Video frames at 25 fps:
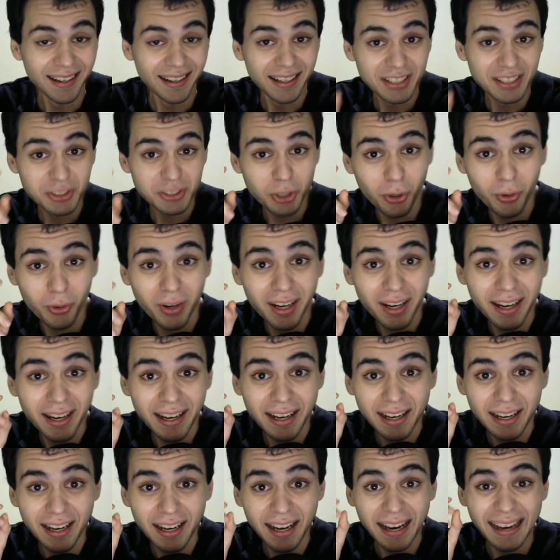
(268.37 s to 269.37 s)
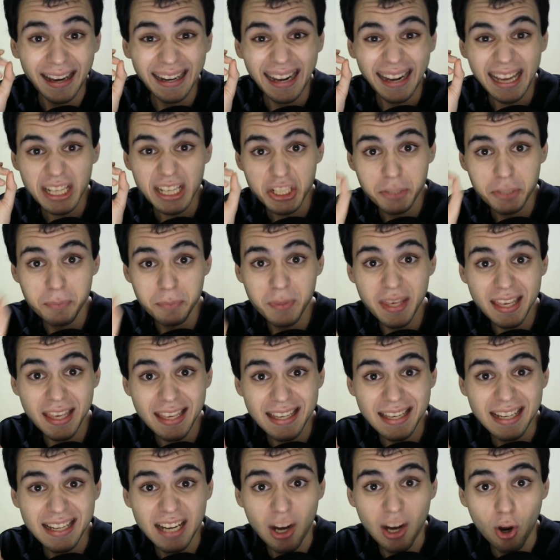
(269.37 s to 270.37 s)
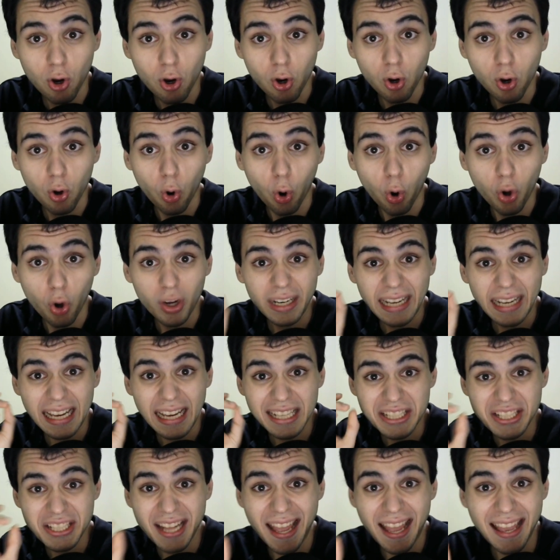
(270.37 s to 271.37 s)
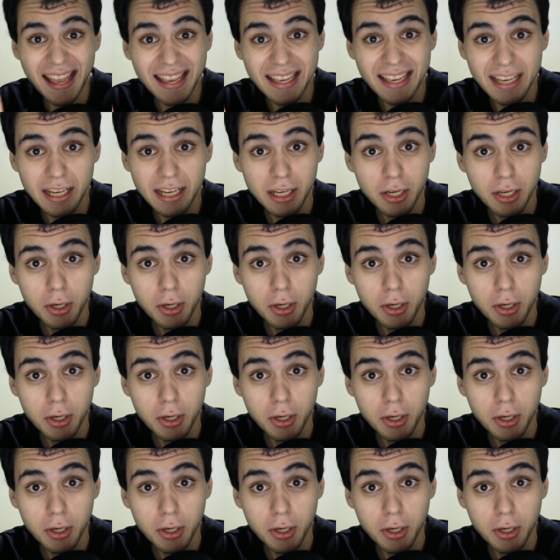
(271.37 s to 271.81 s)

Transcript: So, B or Rashay,